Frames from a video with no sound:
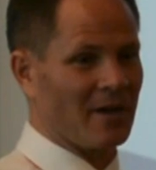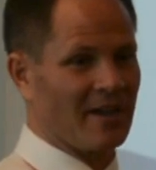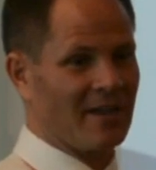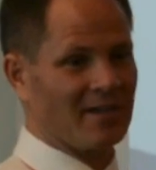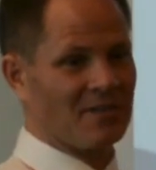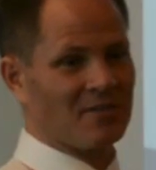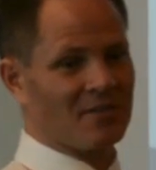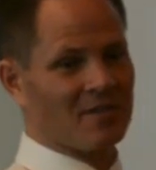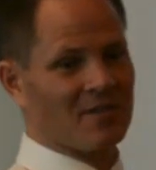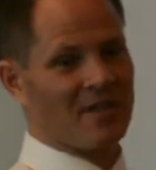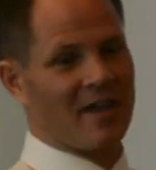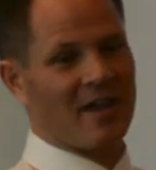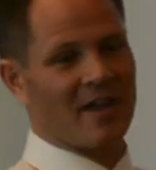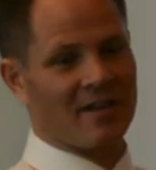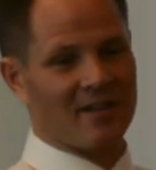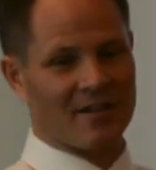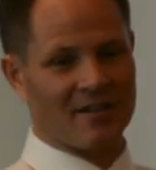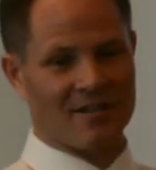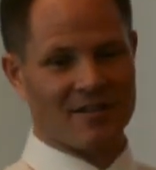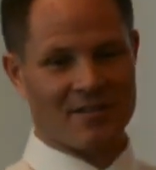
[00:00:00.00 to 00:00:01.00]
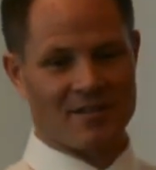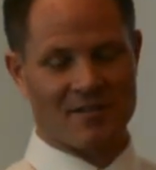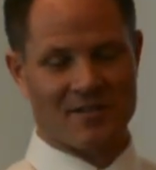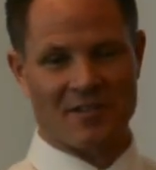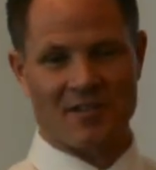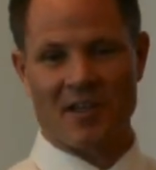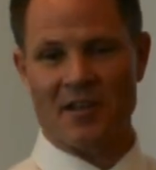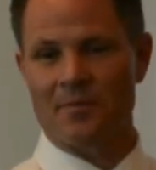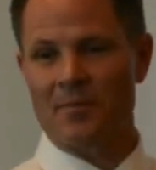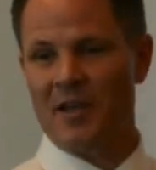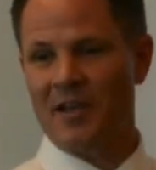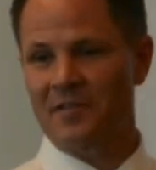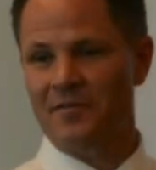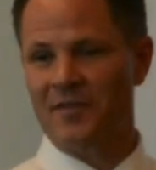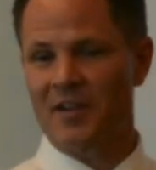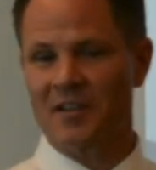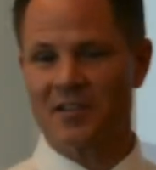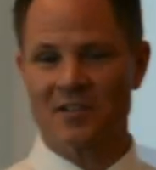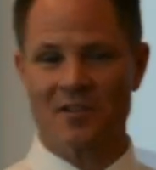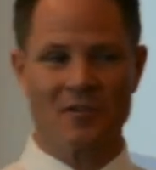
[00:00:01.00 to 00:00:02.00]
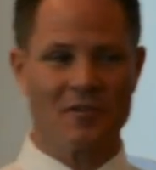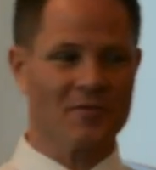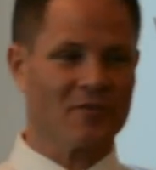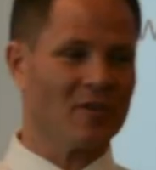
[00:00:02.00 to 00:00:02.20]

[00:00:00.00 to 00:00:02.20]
My answer to that is the Done Manifesto.